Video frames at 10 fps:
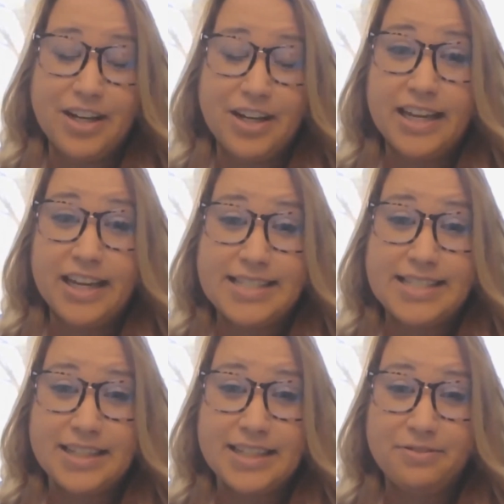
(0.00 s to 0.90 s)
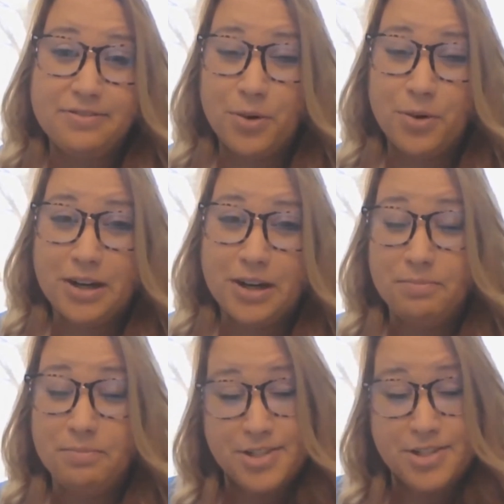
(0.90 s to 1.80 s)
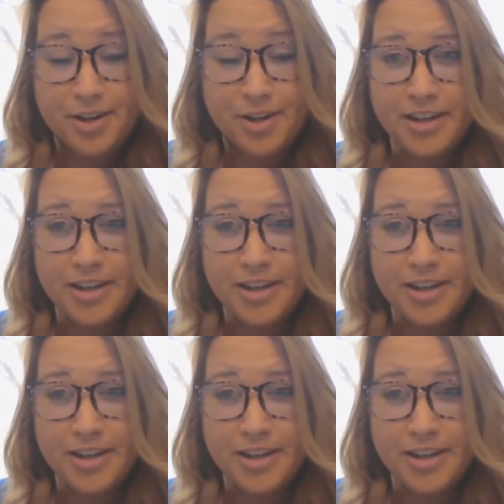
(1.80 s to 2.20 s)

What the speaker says: a legacy for my daughter.